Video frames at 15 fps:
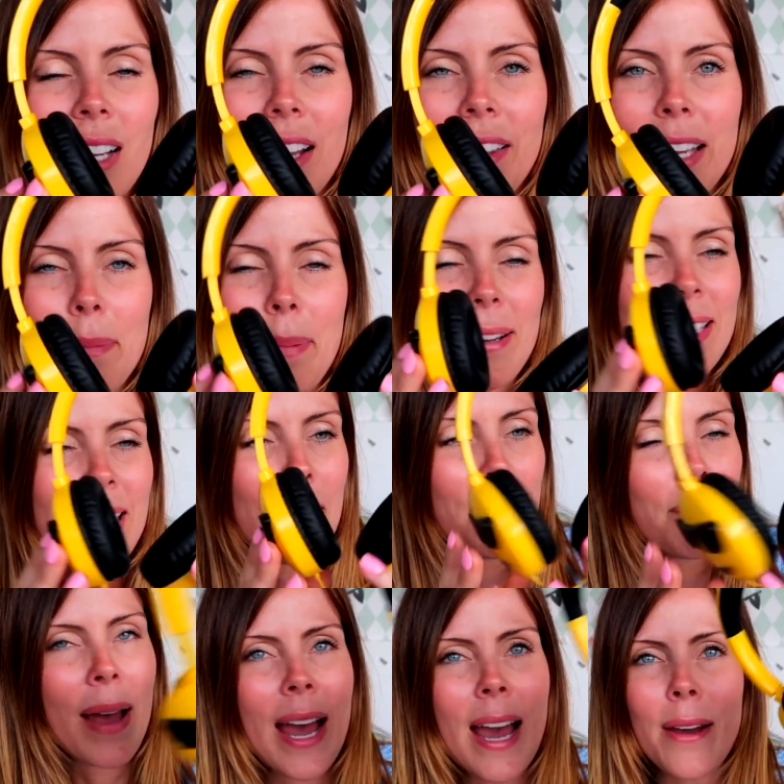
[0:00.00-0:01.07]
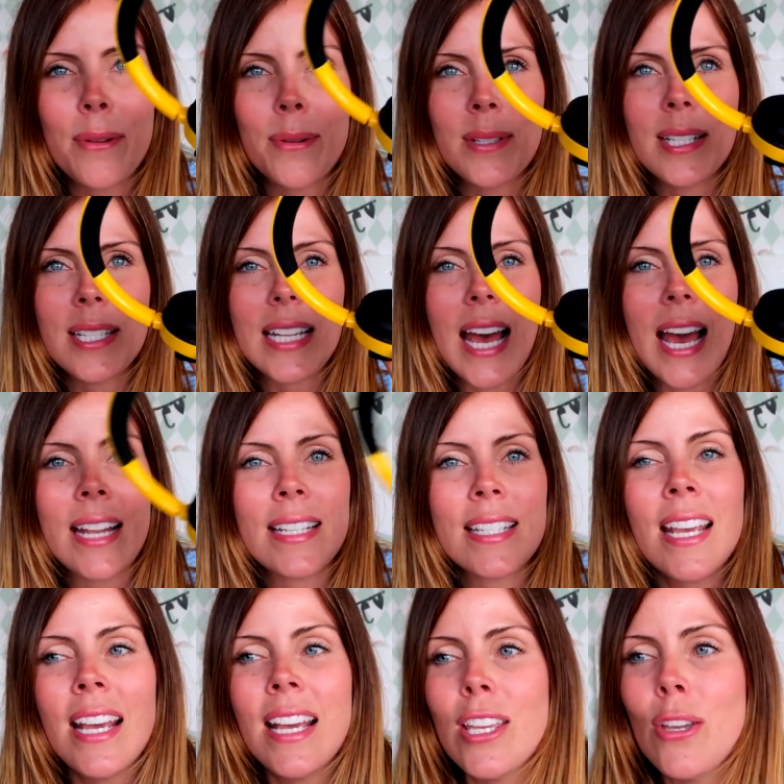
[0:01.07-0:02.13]
I think, about £10, and
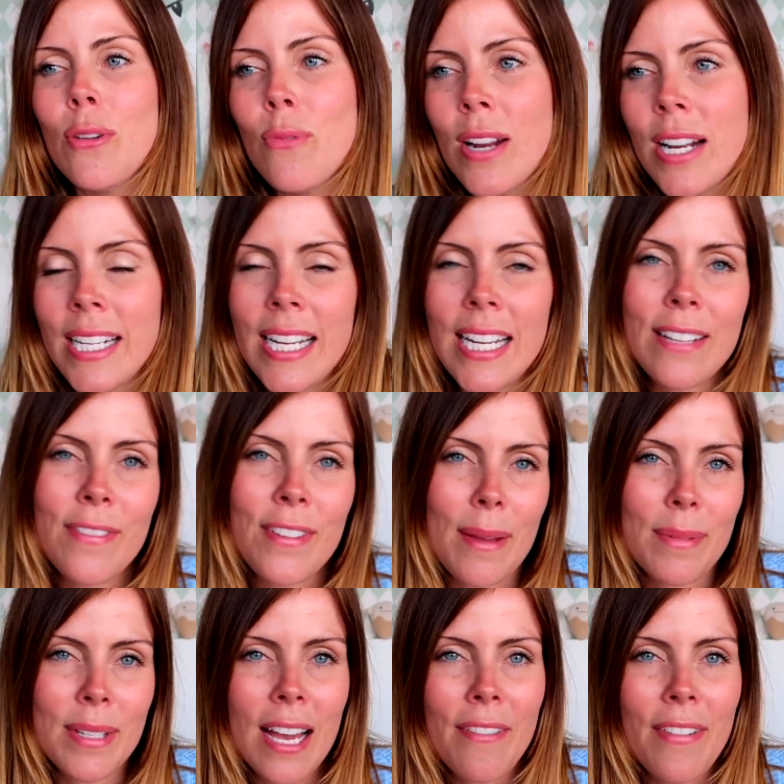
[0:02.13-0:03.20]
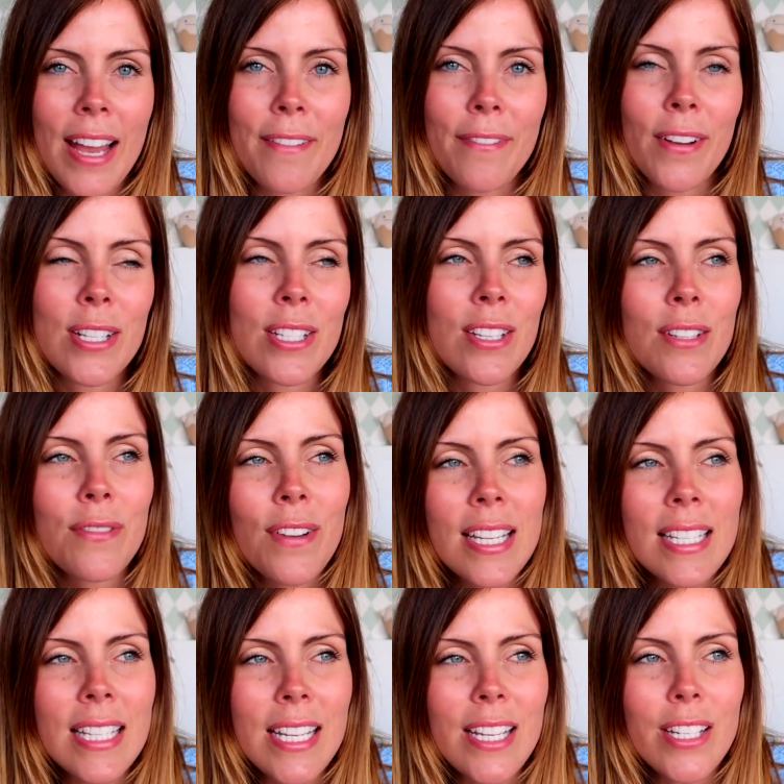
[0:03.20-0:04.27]
you really need for them to have headphones because
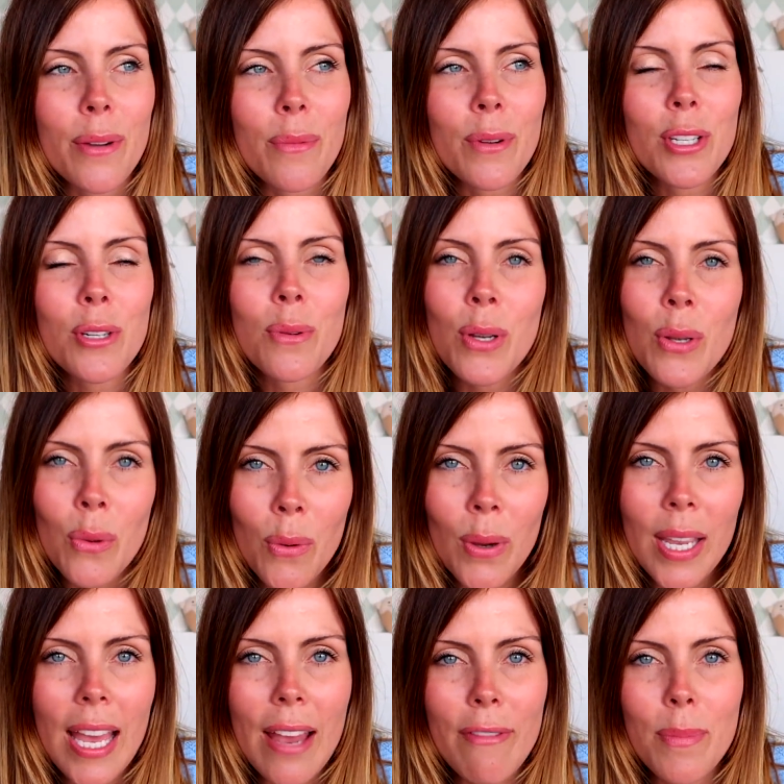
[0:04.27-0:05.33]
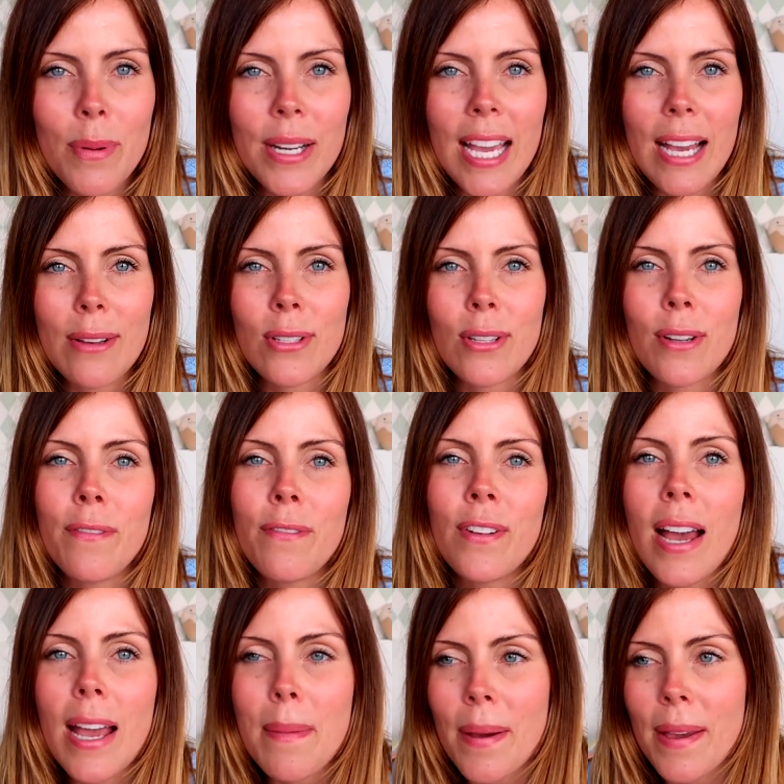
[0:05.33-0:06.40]
firstly you don't want to annoy everybody else on a
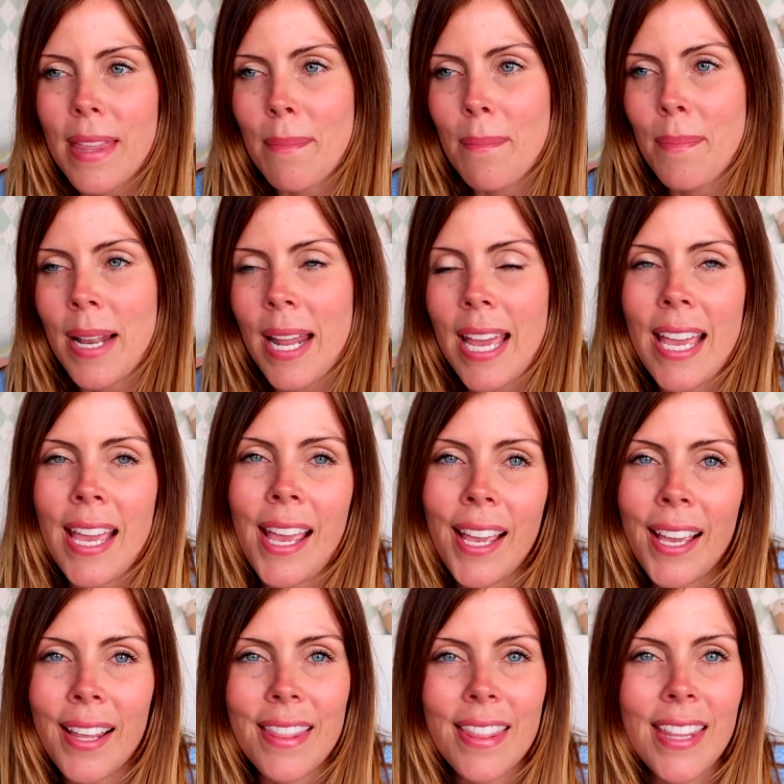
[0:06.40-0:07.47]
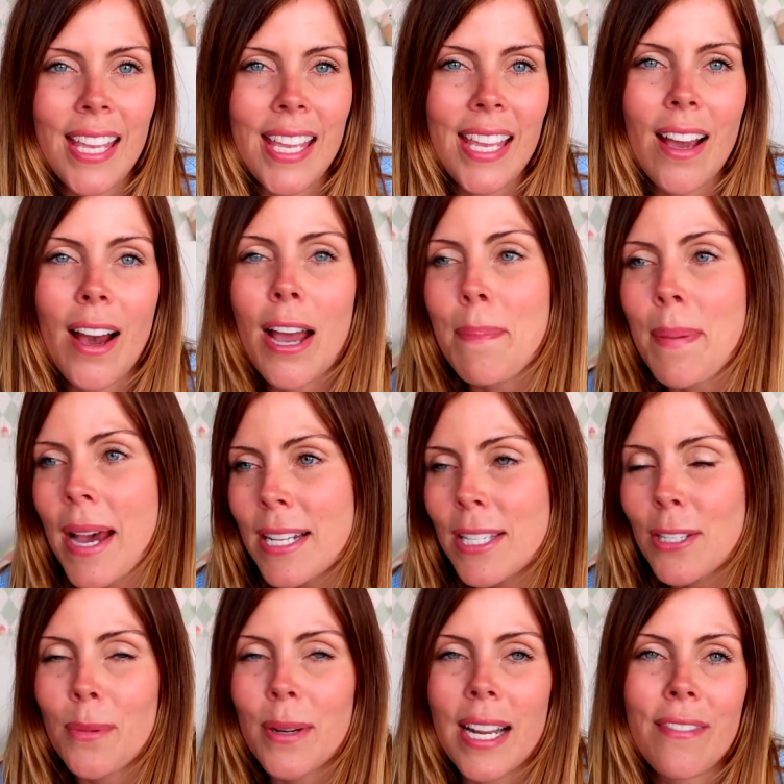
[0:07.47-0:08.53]
flight by them playing the
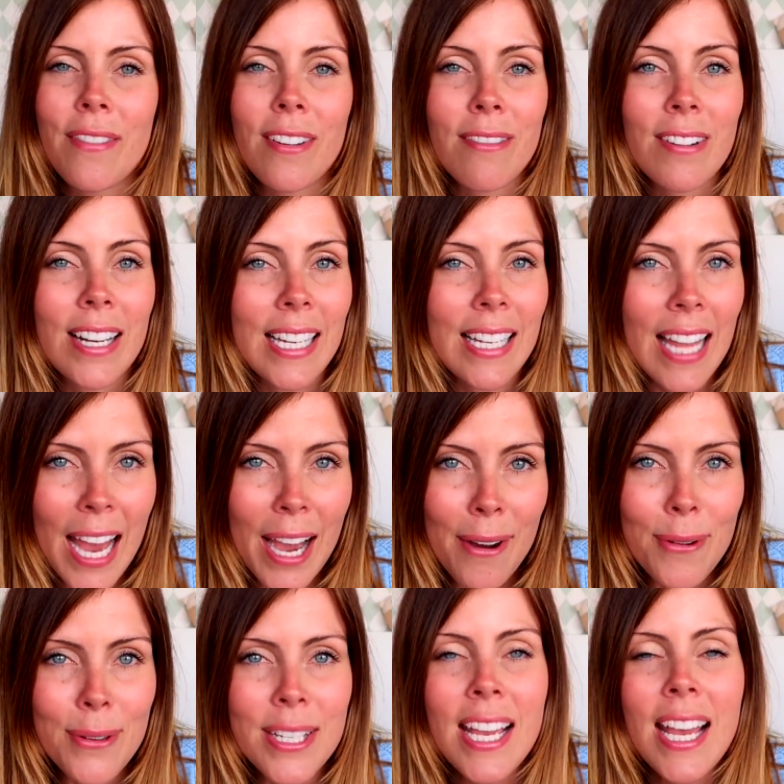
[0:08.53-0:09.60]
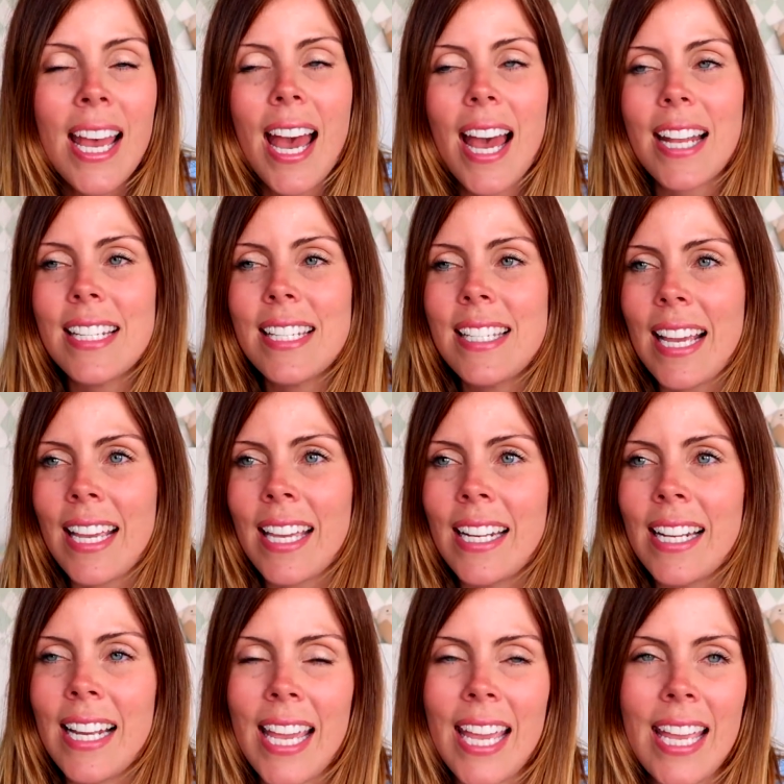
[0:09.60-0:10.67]
iPads or whatever really loud, and
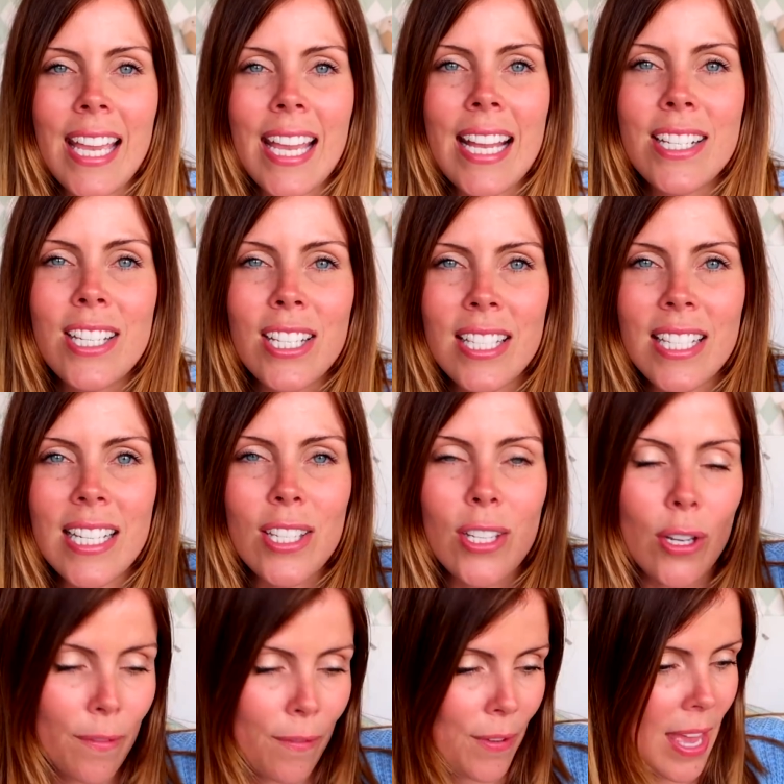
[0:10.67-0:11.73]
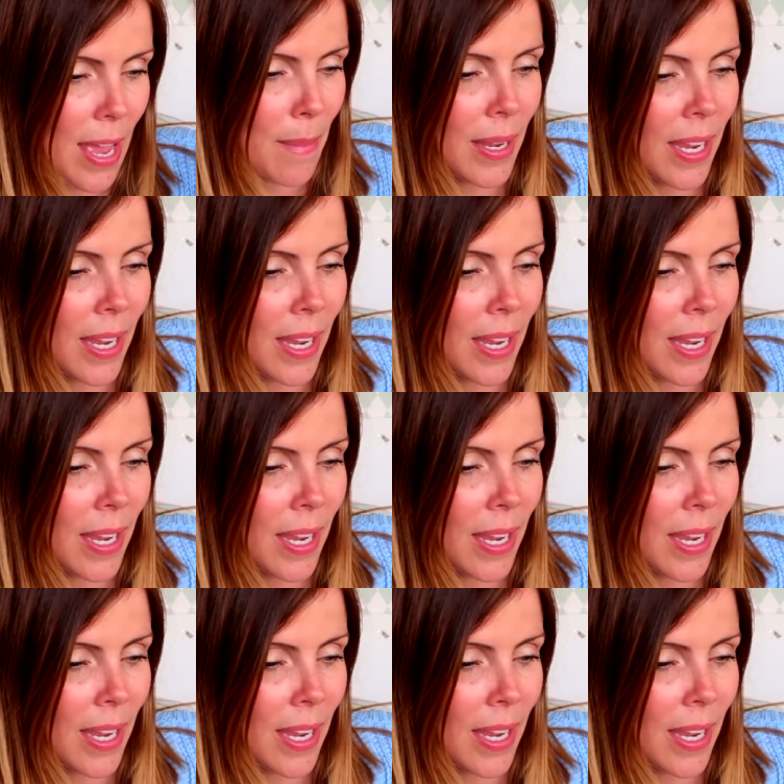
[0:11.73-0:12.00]
secondly it just is good for them.